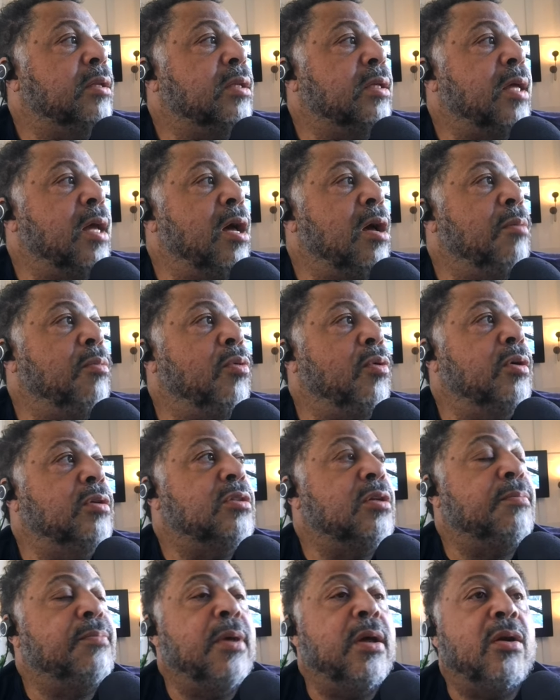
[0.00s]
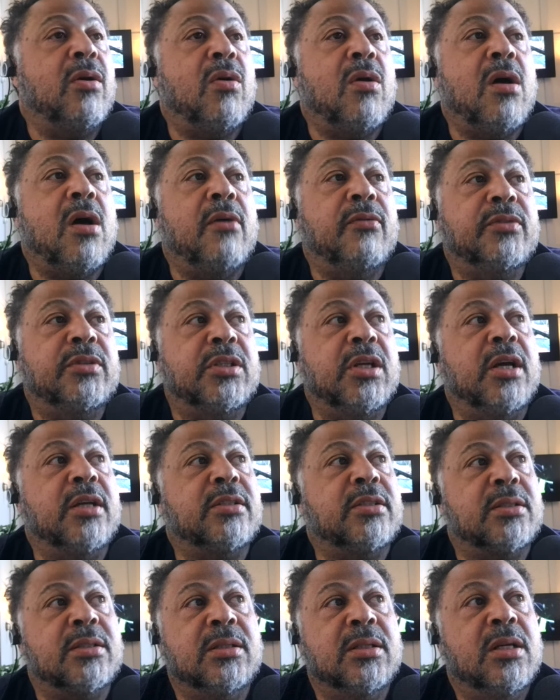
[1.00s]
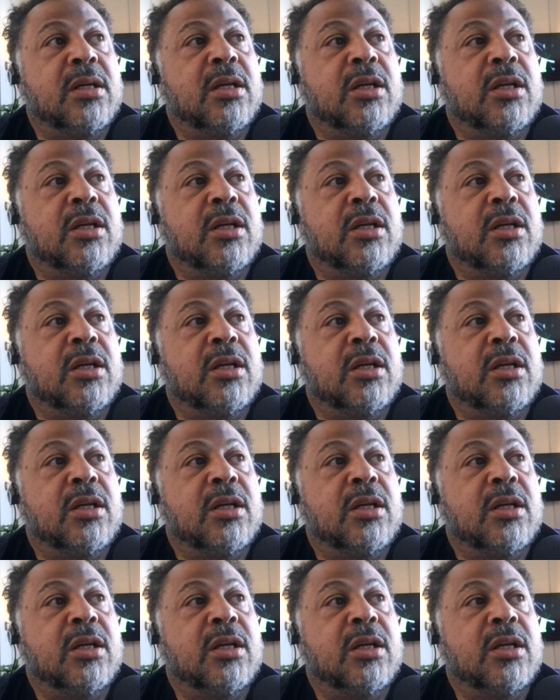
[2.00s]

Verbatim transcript: the Cowboys are better off just